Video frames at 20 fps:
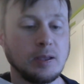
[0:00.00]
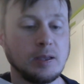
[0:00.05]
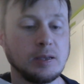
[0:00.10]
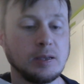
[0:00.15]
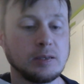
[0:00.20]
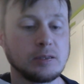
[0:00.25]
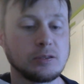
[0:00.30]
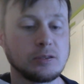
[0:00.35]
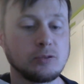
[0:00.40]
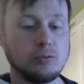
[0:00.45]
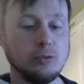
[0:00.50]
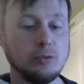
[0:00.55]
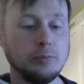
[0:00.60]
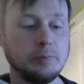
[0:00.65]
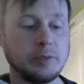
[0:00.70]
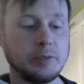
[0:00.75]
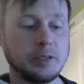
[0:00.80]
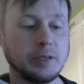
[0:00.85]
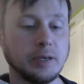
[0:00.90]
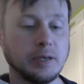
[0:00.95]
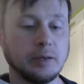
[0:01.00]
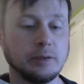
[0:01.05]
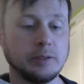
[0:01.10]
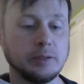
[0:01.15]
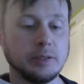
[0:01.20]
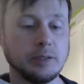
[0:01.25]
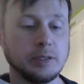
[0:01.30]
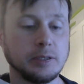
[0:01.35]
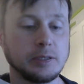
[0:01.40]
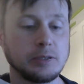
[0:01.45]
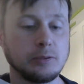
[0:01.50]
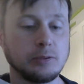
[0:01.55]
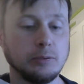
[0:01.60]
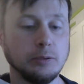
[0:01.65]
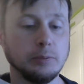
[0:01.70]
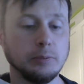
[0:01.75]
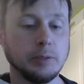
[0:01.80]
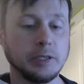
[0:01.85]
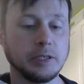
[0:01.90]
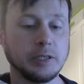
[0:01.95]
swooped down, it like
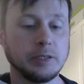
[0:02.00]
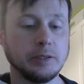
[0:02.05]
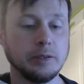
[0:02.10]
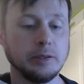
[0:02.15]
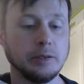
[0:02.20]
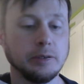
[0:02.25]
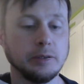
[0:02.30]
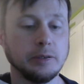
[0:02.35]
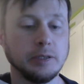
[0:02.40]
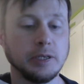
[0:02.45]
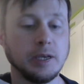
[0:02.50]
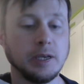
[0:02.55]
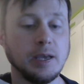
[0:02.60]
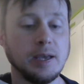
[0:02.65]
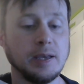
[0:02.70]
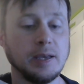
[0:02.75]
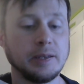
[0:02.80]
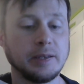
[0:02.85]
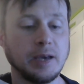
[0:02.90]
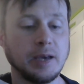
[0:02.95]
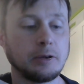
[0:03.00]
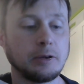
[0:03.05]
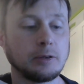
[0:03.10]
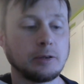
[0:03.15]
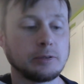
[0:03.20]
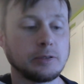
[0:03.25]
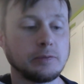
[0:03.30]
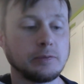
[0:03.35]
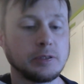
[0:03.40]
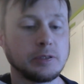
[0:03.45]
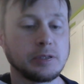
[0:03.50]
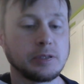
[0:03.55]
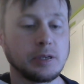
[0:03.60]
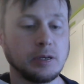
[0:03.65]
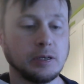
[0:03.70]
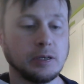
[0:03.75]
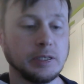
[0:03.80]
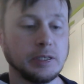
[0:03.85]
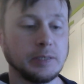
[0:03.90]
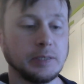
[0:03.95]
swooping, it did that earlier, down out of the
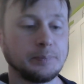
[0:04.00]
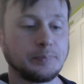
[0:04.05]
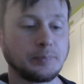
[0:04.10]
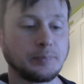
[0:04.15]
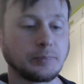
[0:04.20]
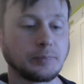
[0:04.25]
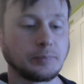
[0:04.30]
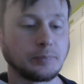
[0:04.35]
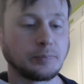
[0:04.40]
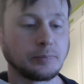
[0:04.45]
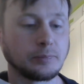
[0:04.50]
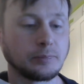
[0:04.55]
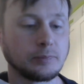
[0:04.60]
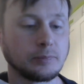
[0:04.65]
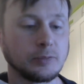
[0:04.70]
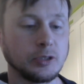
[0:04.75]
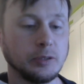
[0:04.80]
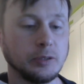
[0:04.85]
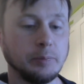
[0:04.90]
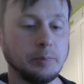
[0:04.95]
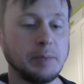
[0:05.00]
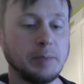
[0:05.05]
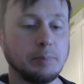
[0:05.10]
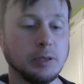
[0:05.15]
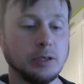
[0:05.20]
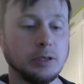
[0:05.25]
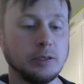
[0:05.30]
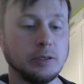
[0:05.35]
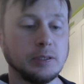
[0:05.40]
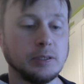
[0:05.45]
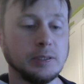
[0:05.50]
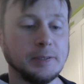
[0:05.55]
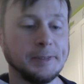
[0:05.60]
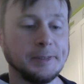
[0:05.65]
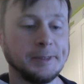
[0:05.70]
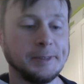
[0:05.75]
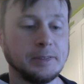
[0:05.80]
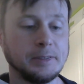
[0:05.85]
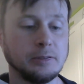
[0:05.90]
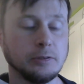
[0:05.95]
sky. So the big bird,
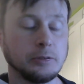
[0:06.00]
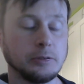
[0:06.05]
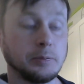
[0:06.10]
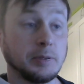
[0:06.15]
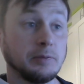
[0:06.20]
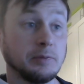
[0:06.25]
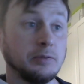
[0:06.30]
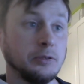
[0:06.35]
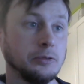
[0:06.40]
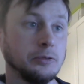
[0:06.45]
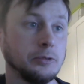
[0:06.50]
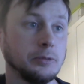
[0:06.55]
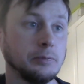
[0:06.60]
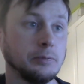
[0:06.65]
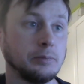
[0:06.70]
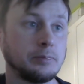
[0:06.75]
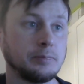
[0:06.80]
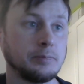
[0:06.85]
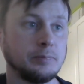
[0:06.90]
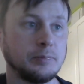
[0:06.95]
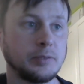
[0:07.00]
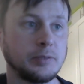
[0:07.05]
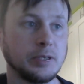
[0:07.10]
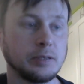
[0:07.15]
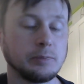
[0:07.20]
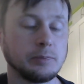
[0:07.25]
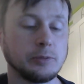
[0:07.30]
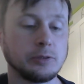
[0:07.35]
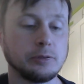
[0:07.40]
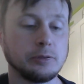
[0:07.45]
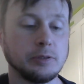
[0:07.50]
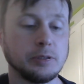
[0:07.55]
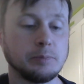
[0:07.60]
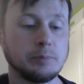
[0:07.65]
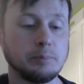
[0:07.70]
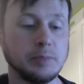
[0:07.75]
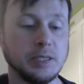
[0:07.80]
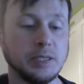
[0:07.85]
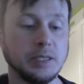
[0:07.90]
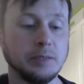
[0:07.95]
not to be confused with Sesame Street's
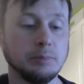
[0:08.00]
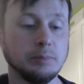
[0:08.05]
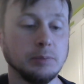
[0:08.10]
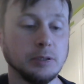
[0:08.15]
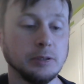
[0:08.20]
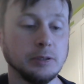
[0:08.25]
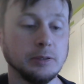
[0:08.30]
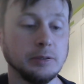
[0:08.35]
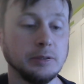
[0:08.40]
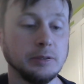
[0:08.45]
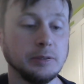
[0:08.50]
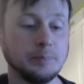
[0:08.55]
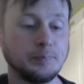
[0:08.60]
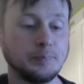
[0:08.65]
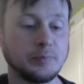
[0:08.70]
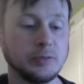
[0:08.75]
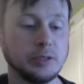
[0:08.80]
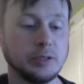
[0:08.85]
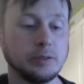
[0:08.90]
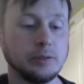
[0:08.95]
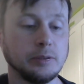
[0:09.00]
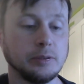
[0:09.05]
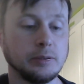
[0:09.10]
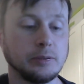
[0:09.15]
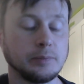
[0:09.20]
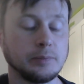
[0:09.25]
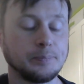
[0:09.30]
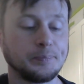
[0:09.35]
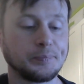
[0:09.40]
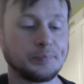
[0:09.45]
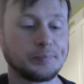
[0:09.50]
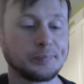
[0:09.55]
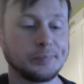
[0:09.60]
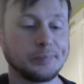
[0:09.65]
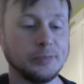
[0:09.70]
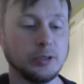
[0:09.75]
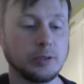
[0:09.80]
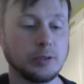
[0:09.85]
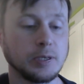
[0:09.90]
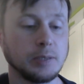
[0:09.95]
Big Bird, this is
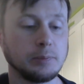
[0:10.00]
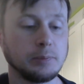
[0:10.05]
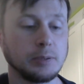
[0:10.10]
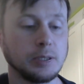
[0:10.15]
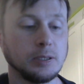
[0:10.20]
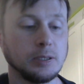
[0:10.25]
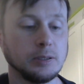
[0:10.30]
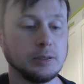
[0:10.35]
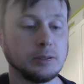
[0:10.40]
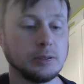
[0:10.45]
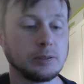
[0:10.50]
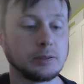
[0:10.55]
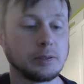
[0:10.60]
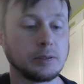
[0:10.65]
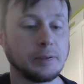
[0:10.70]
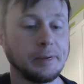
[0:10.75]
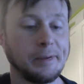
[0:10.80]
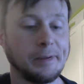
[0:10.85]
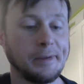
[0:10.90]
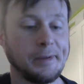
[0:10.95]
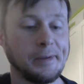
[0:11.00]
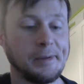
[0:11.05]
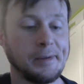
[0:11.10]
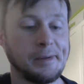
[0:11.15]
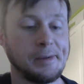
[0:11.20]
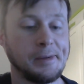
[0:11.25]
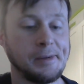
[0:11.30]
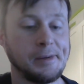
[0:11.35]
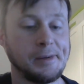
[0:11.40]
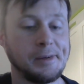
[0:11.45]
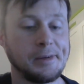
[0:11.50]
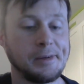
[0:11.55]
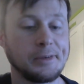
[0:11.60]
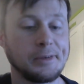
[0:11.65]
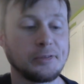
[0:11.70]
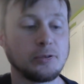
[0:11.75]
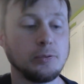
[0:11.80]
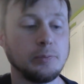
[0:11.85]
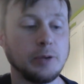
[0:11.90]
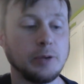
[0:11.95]
not capitalised,
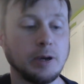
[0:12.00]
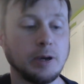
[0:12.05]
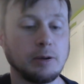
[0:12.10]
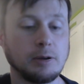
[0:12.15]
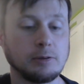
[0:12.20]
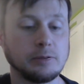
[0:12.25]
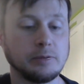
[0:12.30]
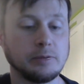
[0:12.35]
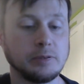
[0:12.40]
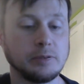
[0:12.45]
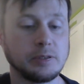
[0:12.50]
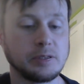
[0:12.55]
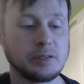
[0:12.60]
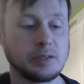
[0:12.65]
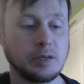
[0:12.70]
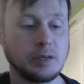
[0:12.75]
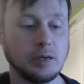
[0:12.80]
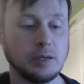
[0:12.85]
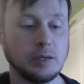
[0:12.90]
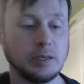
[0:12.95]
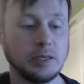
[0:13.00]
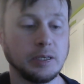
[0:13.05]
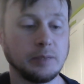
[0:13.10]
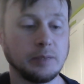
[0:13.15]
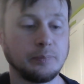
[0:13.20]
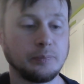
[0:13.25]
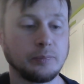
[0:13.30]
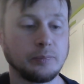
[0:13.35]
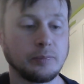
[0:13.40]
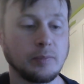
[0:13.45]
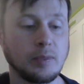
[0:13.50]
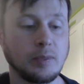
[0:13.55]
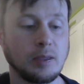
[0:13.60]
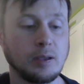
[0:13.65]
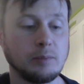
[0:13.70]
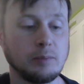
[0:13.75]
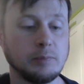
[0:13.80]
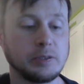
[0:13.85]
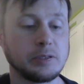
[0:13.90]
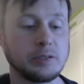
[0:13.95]
swooped down out of the sky.
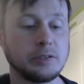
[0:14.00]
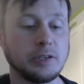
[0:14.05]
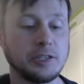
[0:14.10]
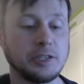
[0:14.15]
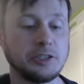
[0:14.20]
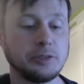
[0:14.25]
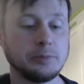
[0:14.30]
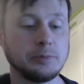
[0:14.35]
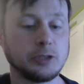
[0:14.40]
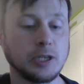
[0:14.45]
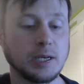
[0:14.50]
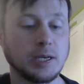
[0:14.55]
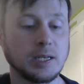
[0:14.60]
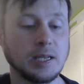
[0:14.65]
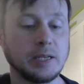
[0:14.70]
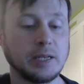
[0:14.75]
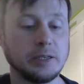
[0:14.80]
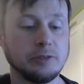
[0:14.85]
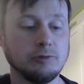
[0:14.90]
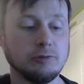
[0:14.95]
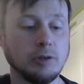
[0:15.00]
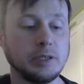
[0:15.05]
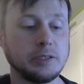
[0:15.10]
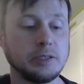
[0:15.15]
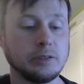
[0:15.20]
Mr. Daydream and Jack landed right